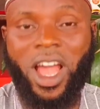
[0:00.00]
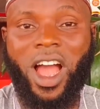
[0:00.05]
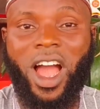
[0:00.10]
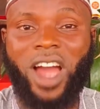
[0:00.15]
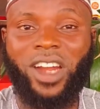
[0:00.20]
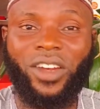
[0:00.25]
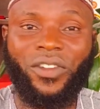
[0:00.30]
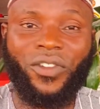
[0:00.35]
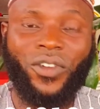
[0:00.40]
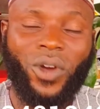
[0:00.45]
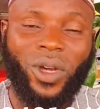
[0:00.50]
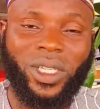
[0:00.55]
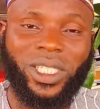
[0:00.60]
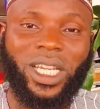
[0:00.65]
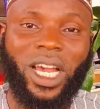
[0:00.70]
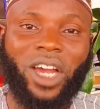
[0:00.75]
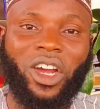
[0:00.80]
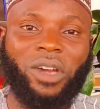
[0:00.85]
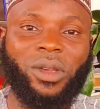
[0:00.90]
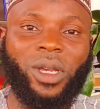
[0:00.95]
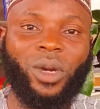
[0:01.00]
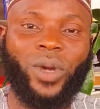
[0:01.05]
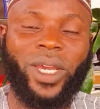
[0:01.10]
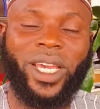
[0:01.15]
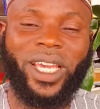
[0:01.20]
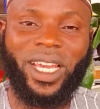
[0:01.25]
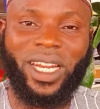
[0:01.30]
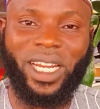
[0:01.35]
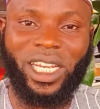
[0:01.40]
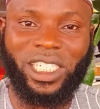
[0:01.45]
And of course, you are coming your way
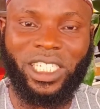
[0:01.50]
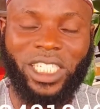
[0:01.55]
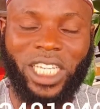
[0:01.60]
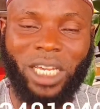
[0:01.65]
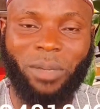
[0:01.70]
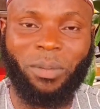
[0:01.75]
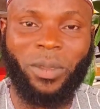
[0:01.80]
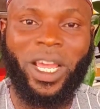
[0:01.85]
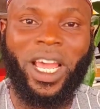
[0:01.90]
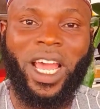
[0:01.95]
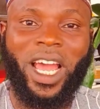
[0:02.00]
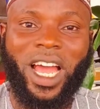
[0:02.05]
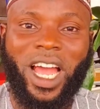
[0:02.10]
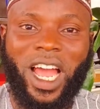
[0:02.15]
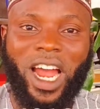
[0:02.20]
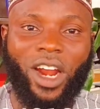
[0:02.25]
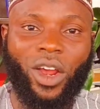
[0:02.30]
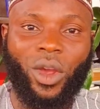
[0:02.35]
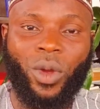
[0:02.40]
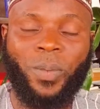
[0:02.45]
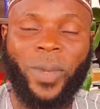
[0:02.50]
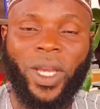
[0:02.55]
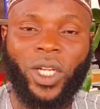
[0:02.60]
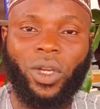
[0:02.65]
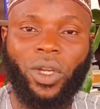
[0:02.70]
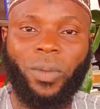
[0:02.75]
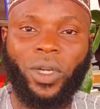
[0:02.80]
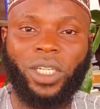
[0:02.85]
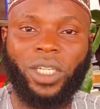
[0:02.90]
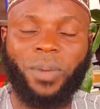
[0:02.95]
again next time. I will remain
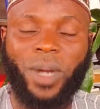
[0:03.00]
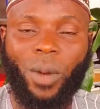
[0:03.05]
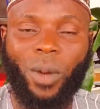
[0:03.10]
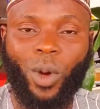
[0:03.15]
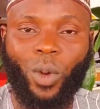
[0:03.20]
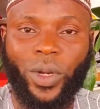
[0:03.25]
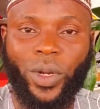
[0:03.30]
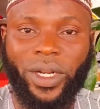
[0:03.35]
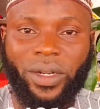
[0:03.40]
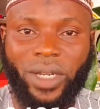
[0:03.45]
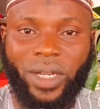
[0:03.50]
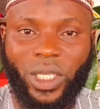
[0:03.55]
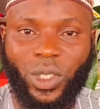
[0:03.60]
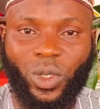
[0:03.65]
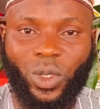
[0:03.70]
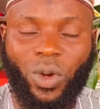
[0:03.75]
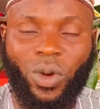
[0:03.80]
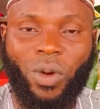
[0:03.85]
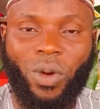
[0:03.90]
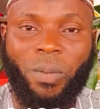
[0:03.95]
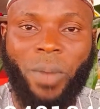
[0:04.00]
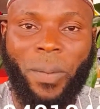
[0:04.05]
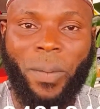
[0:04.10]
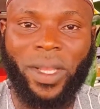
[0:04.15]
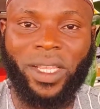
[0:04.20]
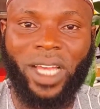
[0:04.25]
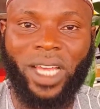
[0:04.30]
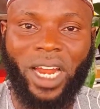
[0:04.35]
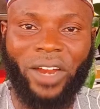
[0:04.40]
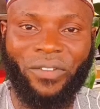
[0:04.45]
your multiple award-winning rector,
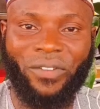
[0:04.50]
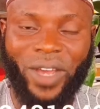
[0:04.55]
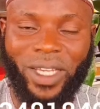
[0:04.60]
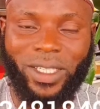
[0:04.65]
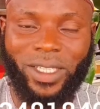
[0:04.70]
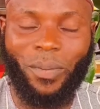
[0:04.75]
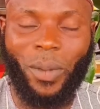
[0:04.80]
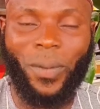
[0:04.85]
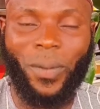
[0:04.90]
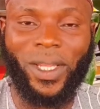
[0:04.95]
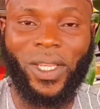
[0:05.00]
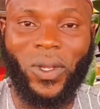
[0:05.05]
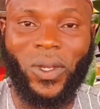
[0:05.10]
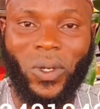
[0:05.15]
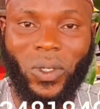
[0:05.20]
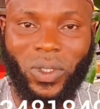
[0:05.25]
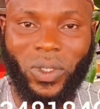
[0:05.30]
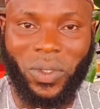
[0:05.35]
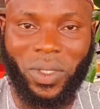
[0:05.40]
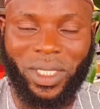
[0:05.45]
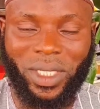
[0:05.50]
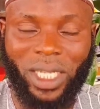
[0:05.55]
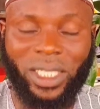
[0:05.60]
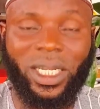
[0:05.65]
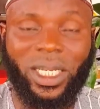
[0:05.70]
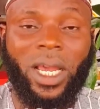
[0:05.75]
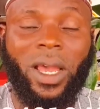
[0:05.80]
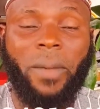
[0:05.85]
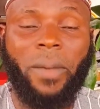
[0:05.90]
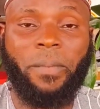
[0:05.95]
property advisor, property consultant,
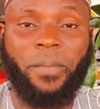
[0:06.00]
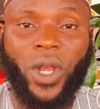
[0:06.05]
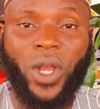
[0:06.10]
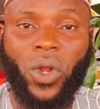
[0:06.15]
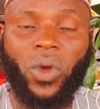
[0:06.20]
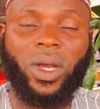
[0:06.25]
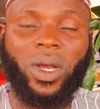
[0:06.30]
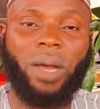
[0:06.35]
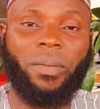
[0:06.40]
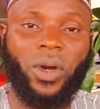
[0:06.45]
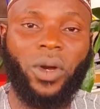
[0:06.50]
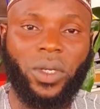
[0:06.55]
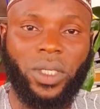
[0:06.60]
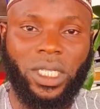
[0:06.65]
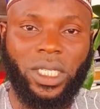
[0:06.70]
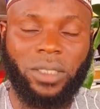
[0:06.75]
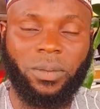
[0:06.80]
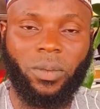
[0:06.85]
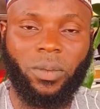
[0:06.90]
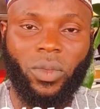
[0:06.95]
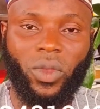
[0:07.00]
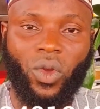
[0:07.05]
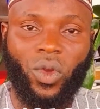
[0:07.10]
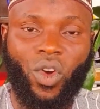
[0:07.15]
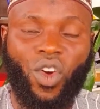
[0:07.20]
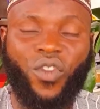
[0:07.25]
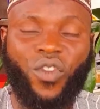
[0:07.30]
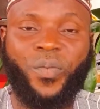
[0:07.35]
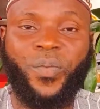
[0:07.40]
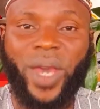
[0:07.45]
Belkalid
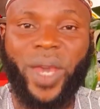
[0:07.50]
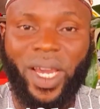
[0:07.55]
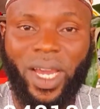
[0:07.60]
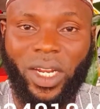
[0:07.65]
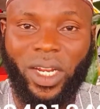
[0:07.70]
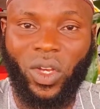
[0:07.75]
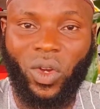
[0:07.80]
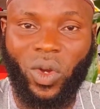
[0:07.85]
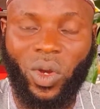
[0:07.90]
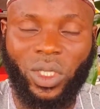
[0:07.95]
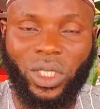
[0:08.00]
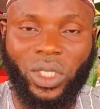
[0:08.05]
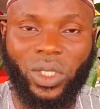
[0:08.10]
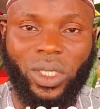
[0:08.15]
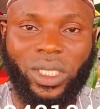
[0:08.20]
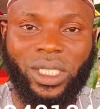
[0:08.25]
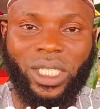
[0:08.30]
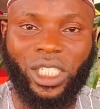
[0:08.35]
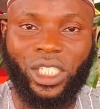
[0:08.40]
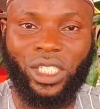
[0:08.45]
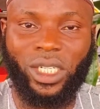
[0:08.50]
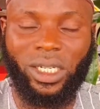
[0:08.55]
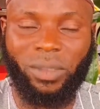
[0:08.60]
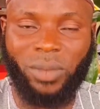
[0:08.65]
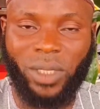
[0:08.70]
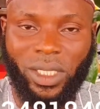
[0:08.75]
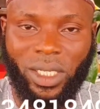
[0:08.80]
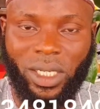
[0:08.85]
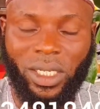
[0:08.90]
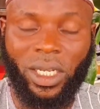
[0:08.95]
of Belkalid Consults Nigeria
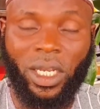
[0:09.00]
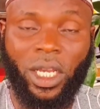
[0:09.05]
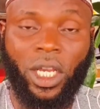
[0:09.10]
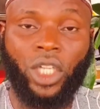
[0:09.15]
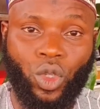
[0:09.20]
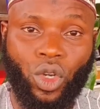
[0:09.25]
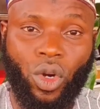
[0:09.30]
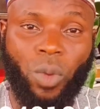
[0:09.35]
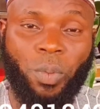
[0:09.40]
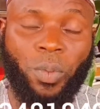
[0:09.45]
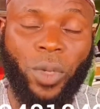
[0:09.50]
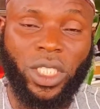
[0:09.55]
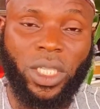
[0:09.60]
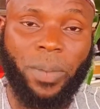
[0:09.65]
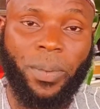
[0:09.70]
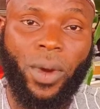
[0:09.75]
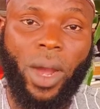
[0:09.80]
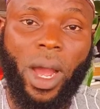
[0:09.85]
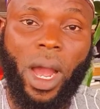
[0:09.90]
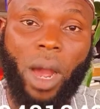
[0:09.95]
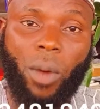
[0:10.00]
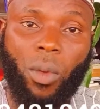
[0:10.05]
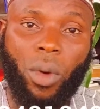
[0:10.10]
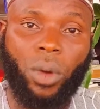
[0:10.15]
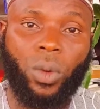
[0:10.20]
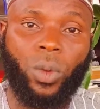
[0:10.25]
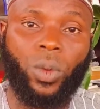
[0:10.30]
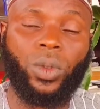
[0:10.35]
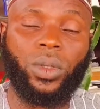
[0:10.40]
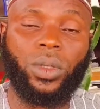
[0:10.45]
Limited, your multiple
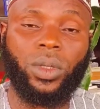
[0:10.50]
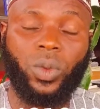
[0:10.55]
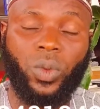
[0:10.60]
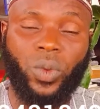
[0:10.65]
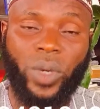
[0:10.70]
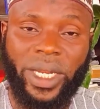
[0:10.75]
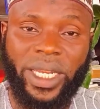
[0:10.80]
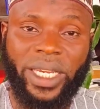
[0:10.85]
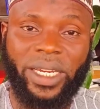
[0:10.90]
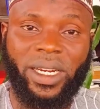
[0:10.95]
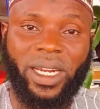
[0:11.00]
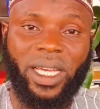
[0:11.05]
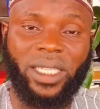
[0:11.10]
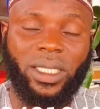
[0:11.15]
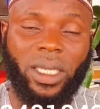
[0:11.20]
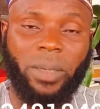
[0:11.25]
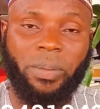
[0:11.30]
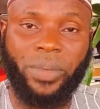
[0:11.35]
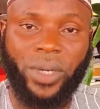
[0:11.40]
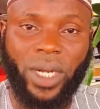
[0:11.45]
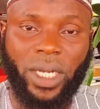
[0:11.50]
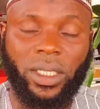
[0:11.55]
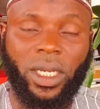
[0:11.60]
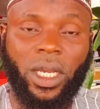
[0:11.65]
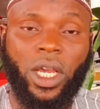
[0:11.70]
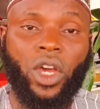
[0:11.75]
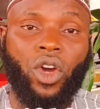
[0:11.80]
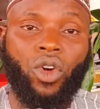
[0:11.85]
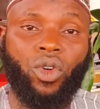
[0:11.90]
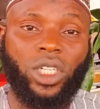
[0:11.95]
award-winning real estate brand
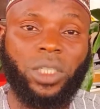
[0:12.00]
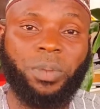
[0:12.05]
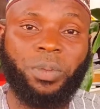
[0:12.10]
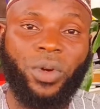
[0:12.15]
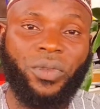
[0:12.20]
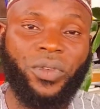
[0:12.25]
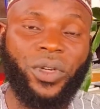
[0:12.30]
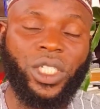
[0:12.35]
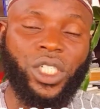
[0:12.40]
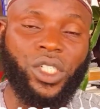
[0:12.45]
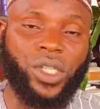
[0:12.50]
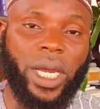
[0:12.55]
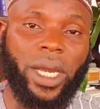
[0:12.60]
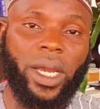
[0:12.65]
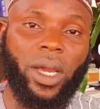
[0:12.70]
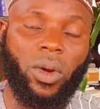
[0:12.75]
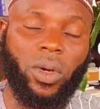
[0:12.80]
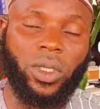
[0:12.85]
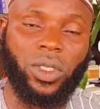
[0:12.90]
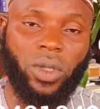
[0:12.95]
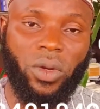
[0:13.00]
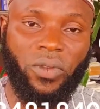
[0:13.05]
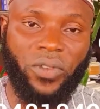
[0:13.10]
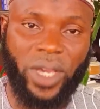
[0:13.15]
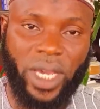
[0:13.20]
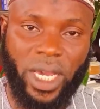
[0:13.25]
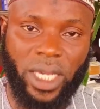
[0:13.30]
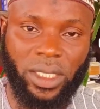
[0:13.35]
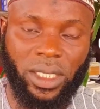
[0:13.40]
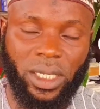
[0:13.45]
with proven track records of
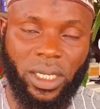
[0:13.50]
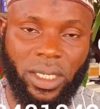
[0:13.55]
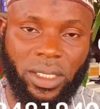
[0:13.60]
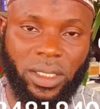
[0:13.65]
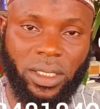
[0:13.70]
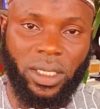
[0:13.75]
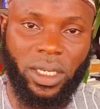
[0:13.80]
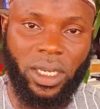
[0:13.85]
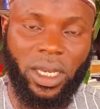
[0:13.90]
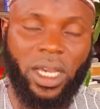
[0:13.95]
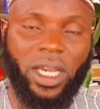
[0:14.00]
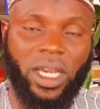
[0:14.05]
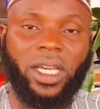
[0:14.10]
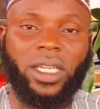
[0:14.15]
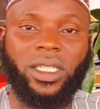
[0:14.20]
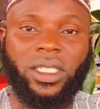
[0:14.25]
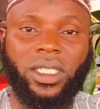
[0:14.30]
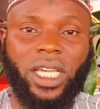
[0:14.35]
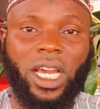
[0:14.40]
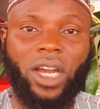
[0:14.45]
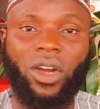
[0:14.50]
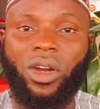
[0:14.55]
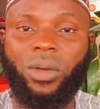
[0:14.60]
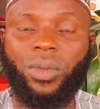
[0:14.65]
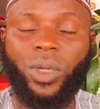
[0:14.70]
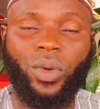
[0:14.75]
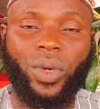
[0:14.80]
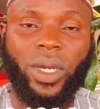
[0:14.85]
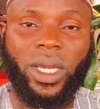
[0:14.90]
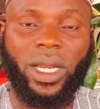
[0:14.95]
excellence. So you are
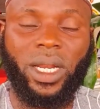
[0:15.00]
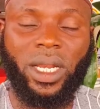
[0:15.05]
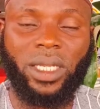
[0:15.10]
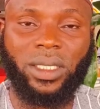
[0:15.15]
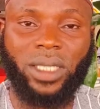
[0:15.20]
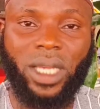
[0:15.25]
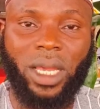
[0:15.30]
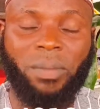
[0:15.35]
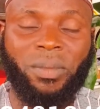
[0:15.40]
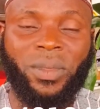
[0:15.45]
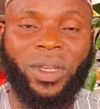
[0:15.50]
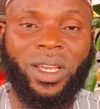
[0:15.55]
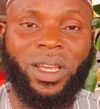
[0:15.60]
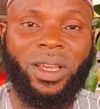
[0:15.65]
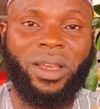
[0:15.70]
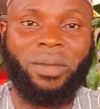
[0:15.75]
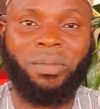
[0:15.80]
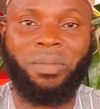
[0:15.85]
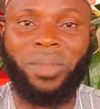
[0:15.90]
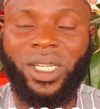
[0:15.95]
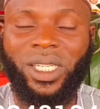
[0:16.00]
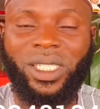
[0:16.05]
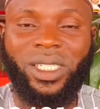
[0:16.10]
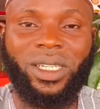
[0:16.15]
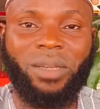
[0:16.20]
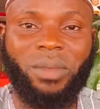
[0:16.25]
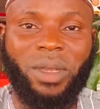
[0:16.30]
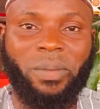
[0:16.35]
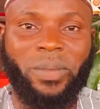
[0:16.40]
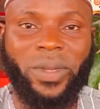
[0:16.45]
coming your way again next time. Please
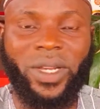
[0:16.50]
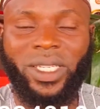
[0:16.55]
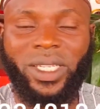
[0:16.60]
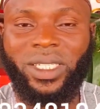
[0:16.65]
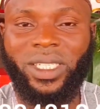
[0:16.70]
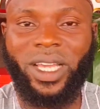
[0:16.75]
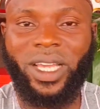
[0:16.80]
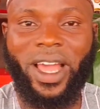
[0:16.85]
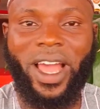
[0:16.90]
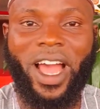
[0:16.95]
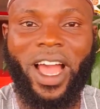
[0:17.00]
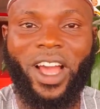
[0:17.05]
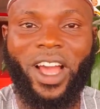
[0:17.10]
remain blessed.